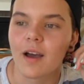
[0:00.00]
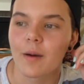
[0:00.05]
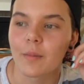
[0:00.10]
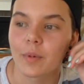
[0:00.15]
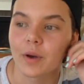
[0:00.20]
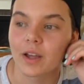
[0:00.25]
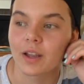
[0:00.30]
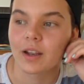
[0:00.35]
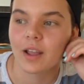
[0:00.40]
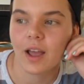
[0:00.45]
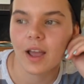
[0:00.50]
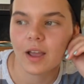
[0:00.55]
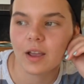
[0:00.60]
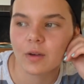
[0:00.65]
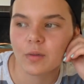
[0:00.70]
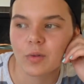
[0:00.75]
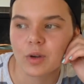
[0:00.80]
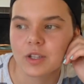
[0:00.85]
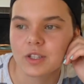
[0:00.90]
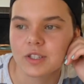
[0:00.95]
But
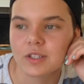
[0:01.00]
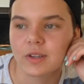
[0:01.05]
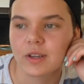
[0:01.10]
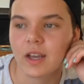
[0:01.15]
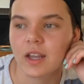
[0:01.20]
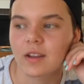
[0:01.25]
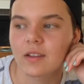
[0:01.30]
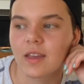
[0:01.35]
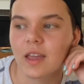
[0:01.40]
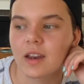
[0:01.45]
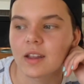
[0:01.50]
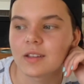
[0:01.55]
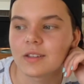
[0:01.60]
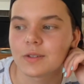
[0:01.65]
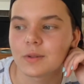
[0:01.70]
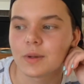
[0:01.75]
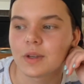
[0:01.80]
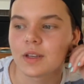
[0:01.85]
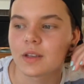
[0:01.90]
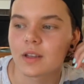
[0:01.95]
once you kind of get
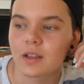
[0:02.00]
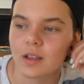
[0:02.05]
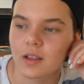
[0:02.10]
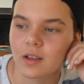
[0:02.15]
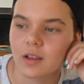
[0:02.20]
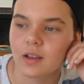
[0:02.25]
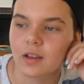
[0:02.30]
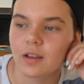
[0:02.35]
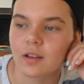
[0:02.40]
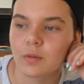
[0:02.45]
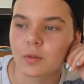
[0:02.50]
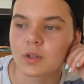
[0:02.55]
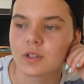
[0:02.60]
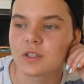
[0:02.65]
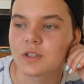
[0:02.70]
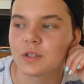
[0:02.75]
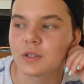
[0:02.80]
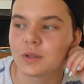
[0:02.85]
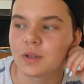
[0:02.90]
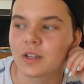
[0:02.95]
into it,
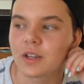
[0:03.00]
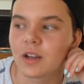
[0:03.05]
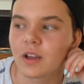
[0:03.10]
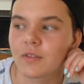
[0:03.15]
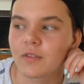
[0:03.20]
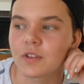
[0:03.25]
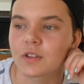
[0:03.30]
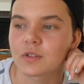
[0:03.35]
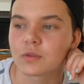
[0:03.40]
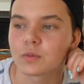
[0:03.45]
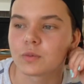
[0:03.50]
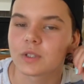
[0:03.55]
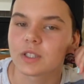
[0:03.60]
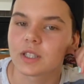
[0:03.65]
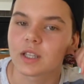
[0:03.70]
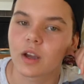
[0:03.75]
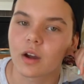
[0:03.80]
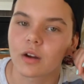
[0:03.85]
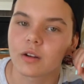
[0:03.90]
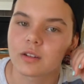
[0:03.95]
once you do it enough, it's
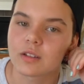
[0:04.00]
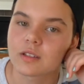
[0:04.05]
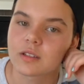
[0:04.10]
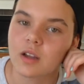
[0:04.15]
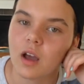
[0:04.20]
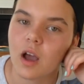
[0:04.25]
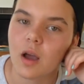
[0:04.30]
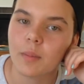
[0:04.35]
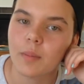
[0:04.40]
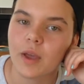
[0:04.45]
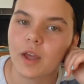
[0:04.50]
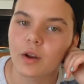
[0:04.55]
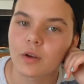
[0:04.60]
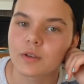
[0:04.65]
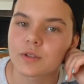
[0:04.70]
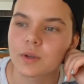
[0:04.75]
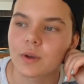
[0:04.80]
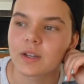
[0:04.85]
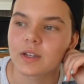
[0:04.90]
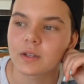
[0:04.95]
really hard to stop. And
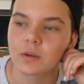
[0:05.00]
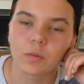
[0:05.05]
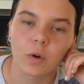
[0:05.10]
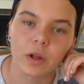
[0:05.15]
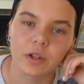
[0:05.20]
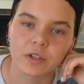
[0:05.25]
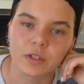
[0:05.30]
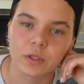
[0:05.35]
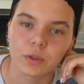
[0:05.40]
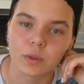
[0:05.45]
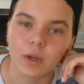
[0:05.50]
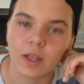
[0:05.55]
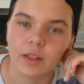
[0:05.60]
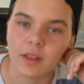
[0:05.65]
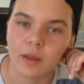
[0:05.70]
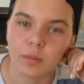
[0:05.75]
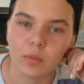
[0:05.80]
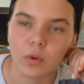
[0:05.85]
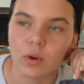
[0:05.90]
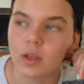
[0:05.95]
also I didn't want to at
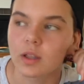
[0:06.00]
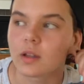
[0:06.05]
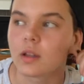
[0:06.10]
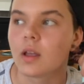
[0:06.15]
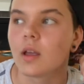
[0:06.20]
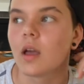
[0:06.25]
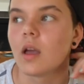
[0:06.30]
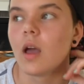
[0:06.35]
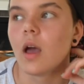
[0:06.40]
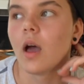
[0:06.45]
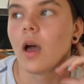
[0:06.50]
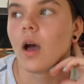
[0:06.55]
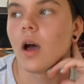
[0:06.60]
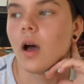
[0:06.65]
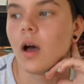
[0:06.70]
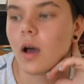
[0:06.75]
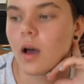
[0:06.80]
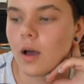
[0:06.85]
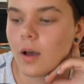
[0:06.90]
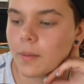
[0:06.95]
that point.
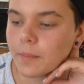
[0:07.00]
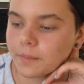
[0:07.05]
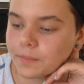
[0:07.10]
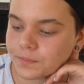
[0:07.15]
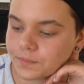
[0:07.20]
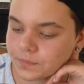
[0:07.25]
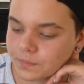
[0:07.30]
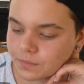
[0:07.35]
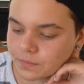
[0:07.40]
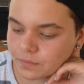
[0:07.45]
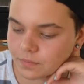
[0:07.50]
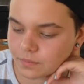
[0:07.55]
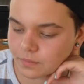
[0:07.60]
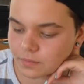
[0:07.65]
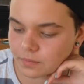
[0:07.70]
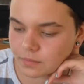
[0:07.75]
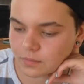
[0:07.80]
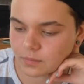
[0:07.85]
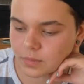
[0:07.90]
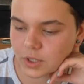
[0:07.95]

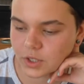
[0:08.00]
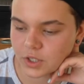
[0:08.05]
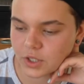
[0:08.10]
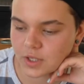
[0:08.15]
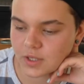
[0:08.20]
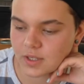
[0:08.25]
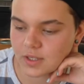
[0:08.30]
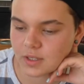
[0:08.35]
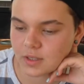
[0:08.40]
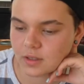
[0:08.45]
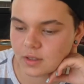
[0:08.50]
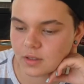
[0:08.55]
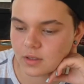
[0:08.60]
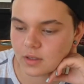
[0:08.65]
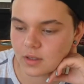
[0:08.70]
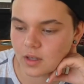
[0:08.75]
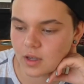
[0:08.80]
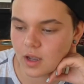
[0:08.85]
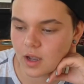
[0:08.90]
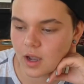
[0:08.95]
But just,
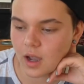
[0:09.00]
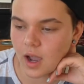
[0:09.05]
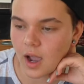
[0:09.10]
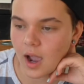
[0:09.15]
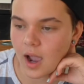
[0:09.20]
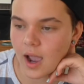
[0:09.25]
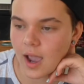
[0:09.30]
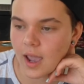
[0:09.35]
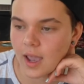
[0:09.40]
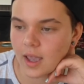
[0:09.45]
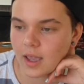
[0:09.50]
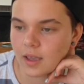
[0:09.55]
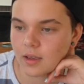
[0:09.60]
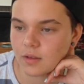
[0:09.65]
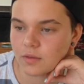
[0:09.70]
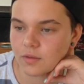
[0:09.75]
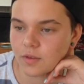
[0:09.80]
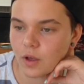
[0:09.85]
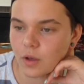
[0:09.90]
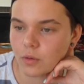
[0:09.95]

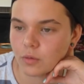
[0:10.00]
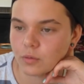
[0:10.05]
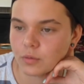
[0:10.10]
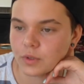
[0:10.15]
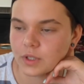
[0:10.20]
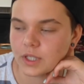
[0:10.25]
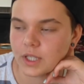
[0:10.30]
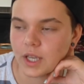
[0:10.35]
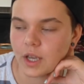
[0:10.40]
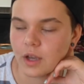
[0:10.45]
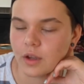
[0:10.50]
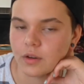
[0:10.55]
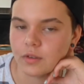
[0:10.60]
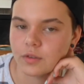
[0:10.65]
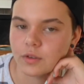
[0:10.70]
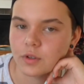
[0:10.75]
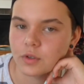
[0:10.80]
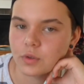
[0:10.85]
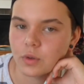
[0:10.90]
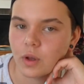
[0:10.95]
I felt really out
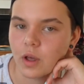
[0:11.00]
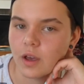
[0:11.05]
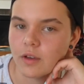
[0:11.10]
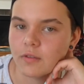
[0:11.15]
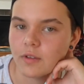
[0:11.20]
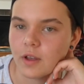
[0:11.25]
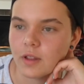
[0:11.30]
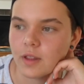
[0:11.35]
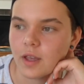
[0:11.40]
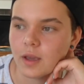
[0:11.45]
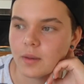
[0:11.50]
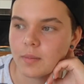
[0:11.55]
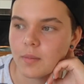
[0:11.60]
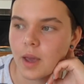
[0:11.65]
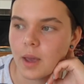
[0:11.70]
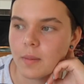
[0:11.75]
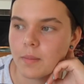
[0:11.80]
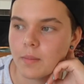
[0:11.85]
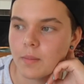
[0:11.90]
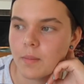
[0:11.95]
of control. I felt like
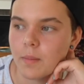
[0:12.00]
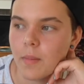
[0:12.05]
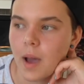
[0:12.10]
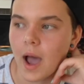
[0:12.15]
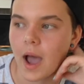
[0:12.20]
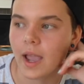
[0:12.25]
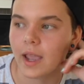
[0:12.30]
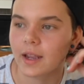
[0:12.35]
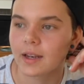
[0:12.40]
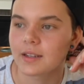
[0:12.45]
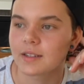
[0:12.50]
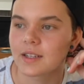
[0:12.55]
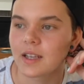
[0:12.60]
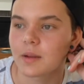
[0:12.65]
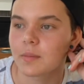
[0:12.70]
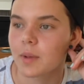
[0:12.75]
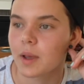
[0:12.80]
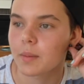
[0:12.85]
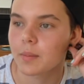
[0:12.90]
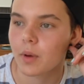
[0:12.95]
my mind
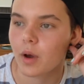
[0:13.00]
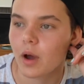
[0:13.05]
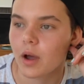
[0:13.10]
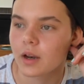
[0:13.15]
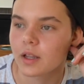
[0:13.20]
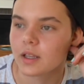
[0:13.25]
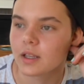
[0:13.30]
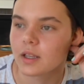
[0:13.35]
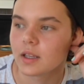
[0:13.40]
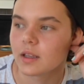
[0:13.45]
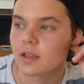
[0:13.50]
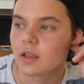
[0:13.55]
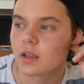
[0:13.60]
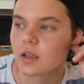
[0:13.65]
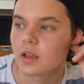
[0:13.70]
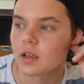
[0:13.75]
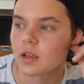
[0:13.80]
and my body